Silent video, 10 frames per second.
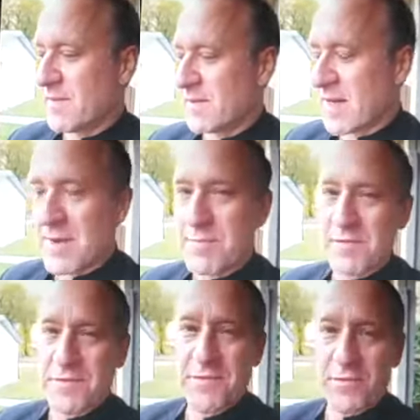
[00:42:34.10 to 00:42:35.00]
the type
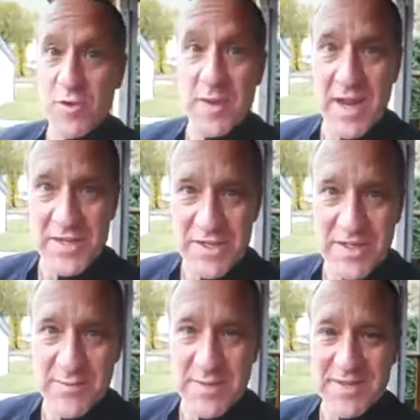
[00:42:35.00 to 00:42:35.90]
of
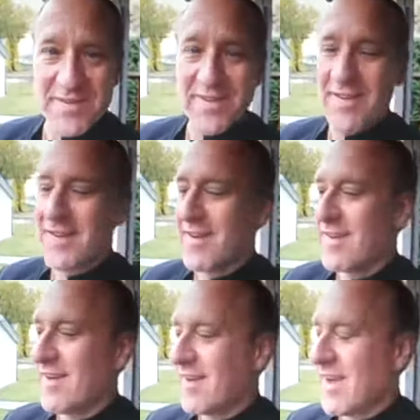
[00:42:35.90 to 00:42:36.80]
ruminations I've been
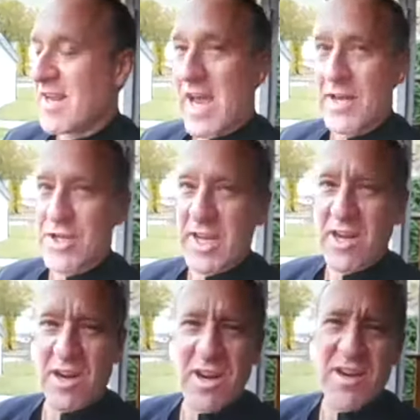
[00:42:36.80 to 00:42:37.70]
engaging
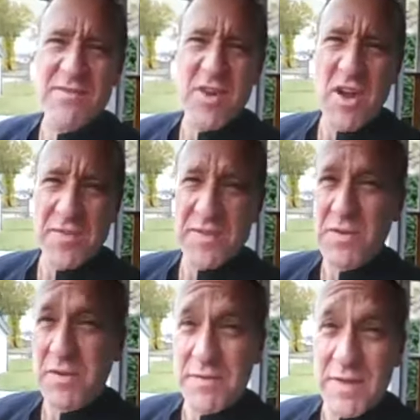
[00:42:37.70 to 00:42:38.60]
in are kind of not the
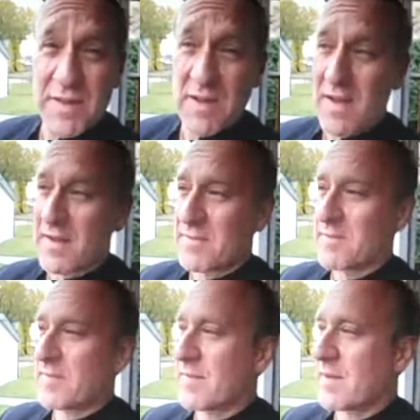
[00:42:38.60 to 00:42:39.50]
sort of thing that
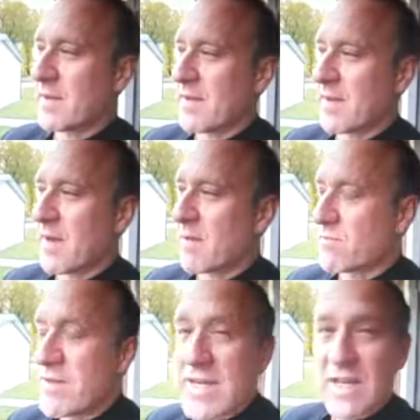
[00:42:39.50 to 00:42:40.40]
I are uh,
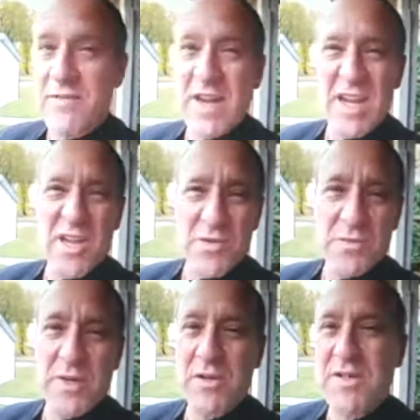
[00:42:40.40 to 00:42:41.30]
really of any
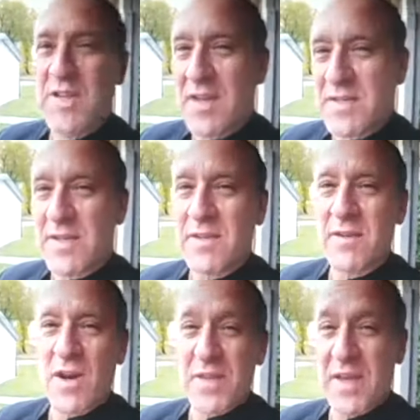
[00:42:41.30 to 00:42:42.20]
use when you're discussing
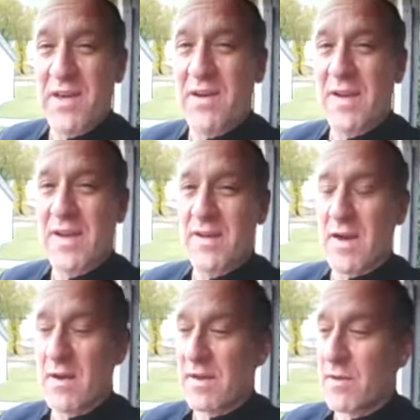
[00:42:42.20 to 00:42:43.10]
on the internet,
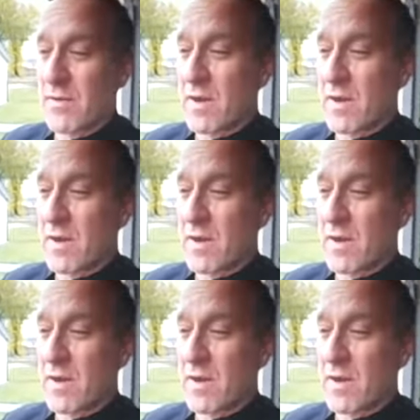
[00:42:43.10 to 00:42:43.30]
or you know,